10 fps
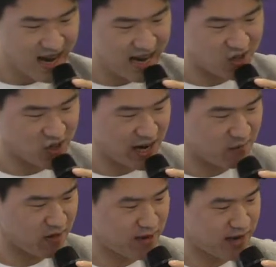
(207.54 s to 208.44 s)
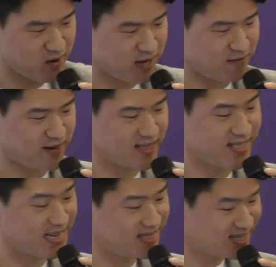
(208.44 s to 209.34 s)
I tried with my own efforts
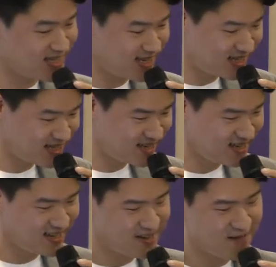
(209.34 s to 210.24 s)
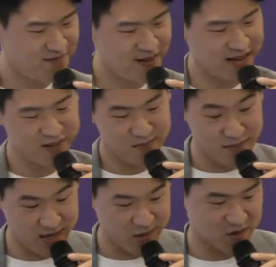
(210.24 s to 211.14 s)
not to sin, failed
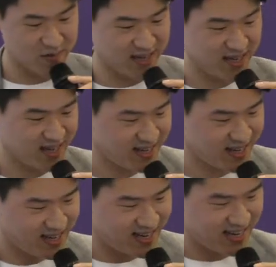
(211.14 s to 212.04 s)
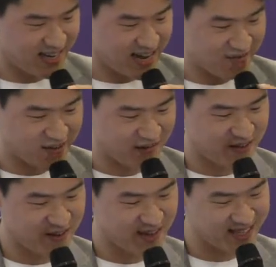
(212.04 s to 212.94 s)
miserably, and after a
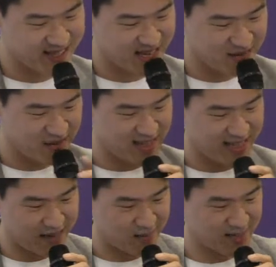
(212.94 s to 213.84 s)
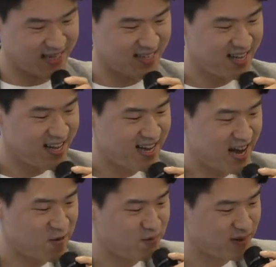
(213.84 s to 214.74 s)
few unsuccessful attempts,
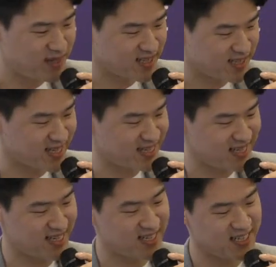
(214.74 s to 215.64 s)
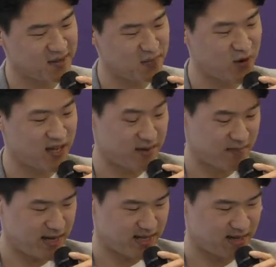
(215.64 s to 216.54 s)
I would be disgusted and disappointed in
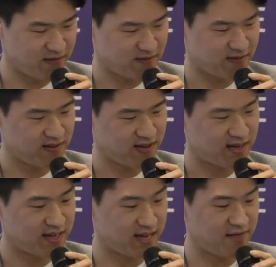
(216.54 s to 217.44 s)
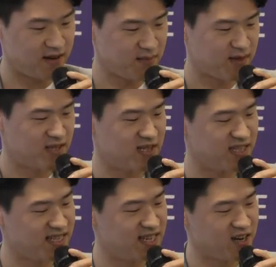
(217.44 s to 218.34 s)
myself, gave up and just
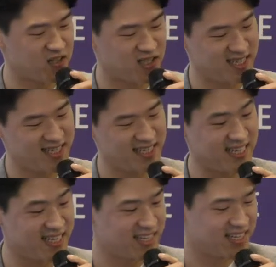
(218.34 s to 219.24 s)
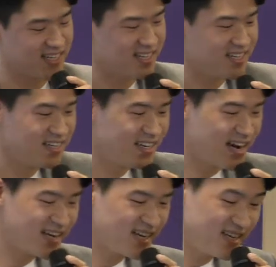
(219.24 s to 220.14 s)
indulged in sin.
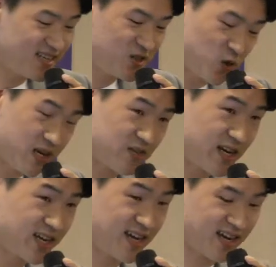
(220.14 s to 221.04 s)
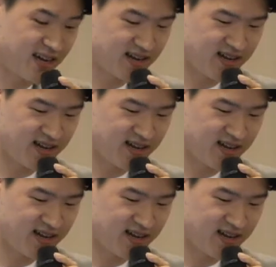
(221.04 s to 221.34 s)
I didn't enjoy drinking,